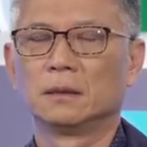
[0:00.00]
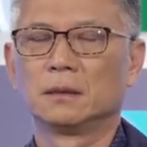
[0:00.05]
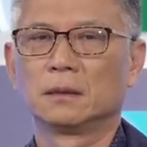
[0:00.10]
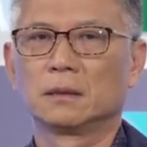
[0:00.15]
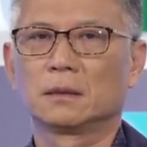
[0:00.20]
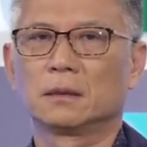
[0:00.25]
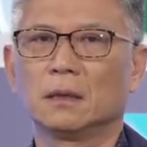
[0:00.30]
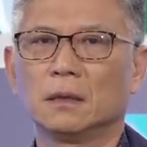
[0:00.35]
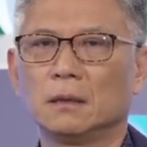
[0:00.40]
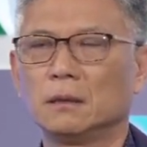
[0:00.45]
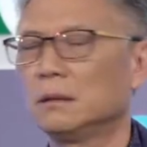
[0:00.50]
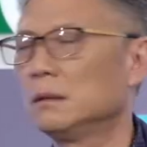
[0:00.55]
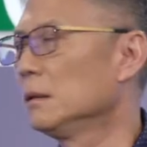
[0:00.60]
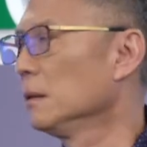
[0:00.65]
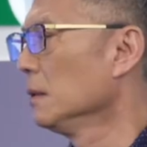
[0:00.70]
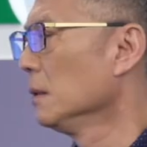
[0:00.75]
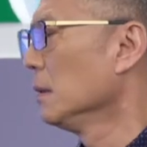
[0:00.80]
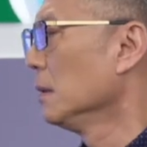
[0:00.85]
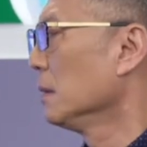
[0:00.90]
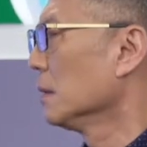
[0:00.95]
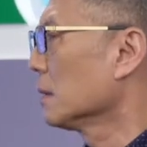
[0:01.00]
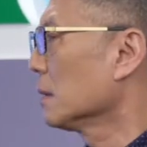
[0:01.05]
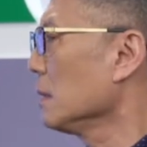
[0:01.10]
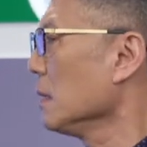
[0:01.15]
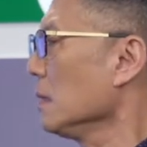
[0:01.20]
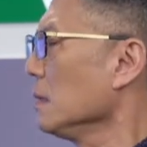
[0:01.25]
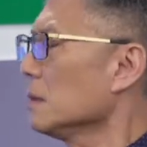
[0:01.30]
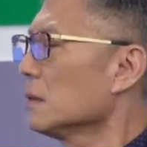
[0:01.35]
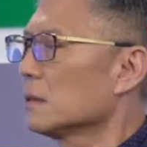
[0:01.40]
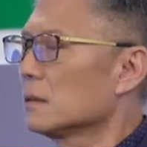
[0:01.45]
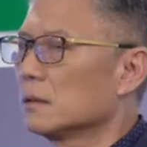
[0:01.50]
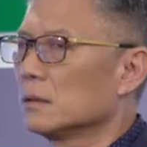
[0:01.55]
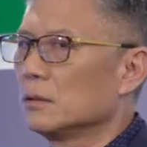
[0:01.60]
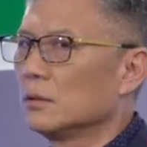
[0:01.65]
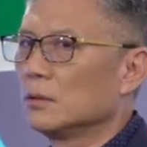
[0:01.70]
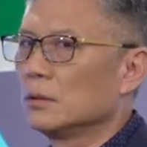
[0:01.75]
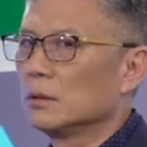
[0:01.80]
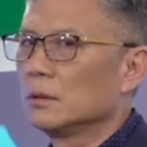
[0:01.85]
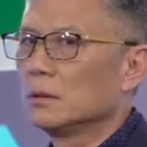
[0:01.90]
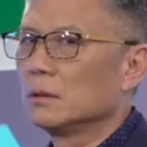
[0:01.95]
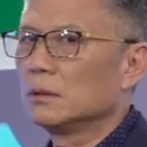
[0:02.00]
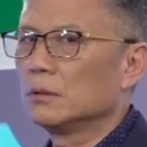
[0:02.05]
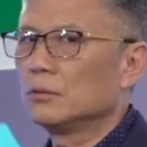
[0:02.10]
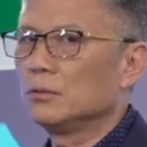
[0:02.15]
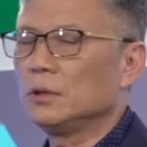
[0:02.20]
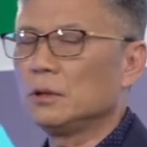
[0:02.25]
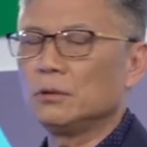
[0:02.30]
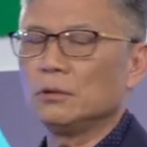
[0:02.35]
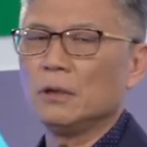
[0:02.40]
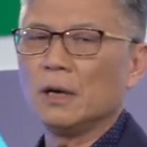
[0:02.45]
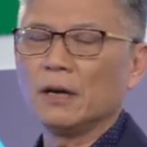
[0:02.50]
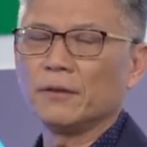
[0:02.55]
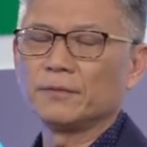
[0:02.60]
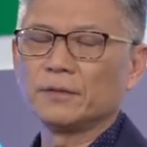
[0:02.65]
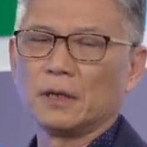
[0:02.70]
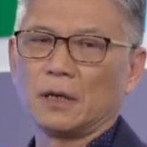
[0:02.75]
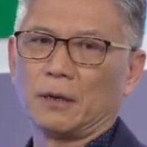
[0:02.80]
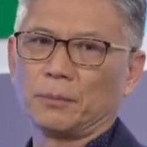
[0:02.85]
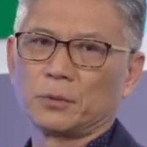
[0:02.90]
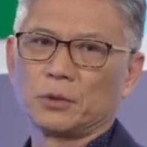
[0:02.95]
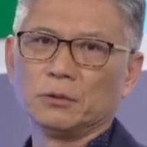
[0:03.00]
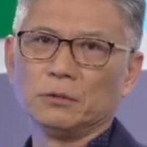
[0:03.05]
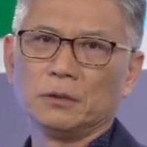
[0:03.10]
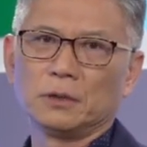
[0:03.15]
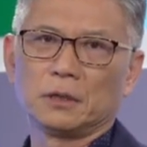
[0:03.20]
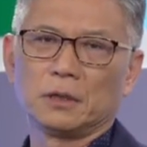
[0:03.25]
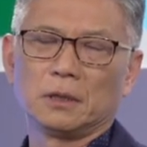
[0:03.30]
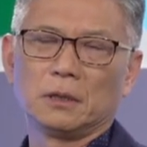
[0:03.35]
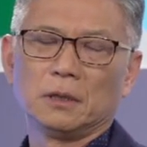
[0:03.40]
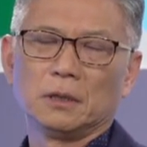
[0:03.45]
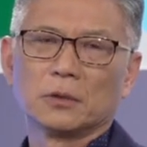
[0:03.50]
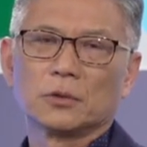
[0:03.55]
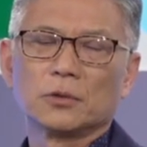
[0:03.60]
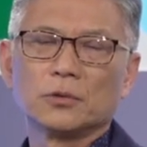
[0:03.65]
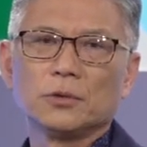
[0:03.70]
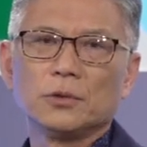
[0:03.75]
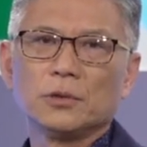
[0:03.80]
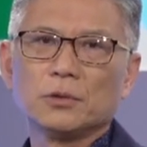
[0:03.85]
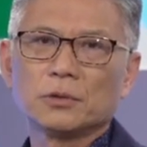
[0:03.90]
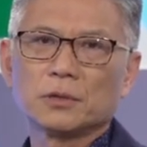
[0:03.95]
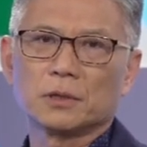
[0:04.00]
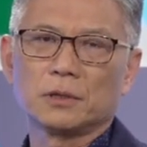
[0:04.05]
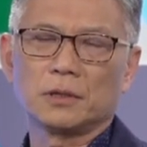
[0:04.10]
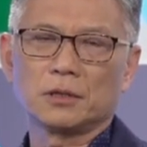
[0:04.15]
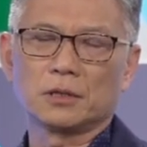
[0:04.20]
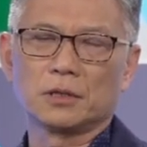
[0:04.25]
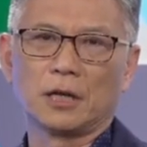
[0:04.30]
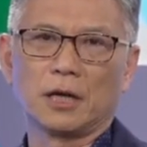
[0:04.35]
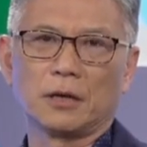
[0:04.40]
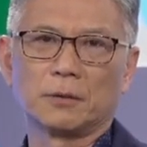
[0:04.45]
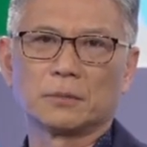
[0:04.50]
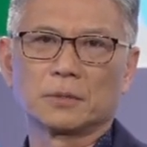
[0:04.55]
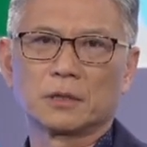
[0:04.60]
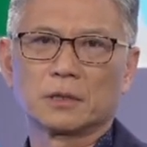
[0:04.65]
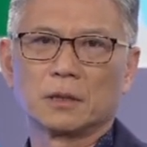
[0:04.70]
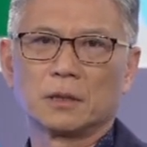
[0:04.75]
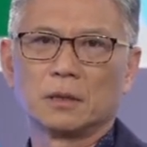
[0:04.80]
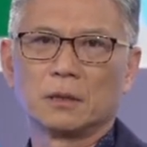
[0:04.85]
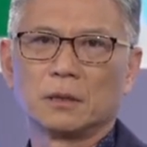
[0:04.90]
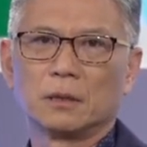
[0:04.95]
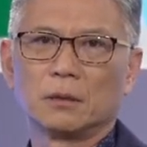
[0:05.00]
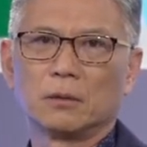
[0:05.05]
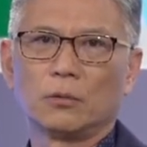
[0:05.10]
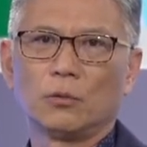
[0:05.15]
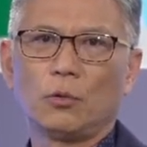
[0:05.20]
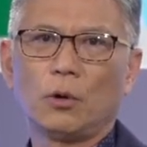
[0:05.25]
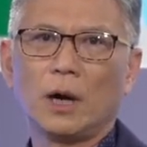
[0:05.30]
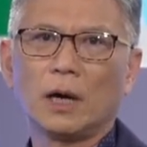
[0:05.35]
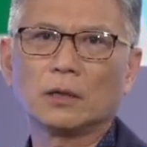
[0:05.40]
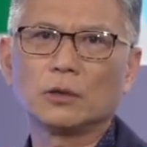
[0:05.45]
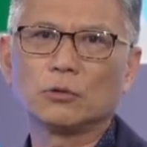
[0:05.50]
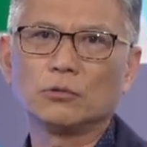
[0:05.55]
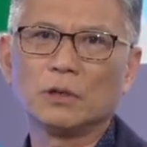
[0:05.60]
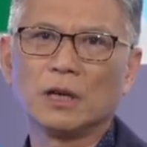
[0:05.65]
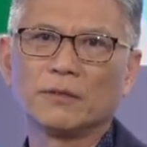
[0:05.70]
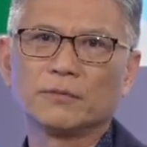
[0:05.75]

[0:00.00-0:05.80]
So since we do have the opportunity to use these names, why do we